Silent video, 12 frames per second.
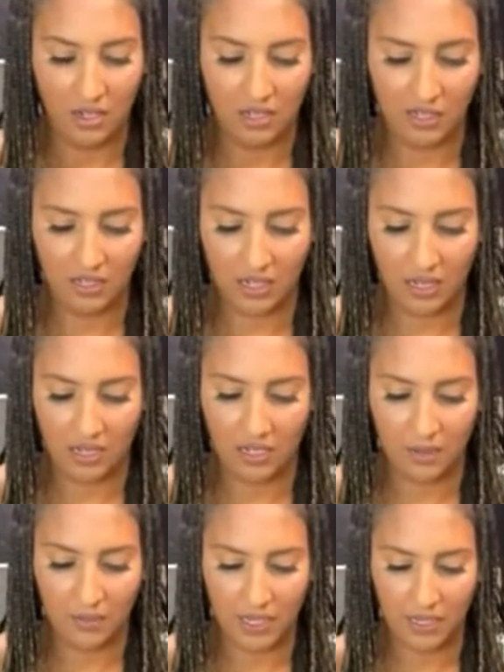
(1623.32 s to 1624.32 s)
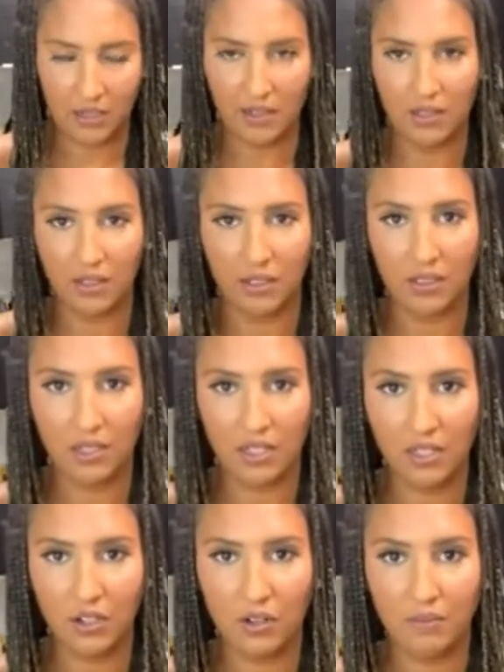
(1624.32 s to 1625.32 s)
and then they
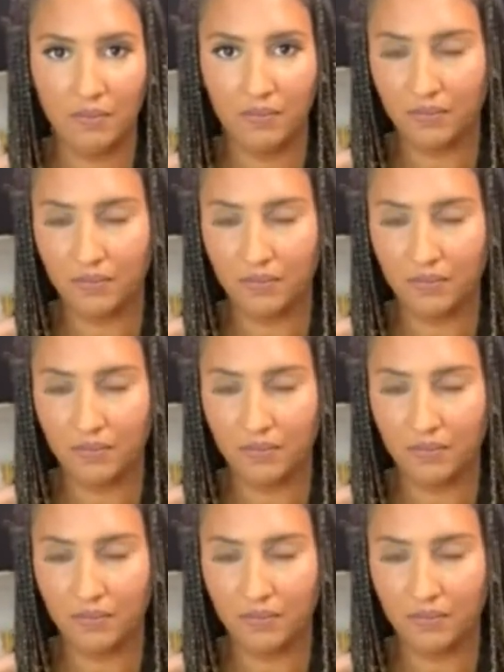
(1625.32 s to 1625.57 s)
little.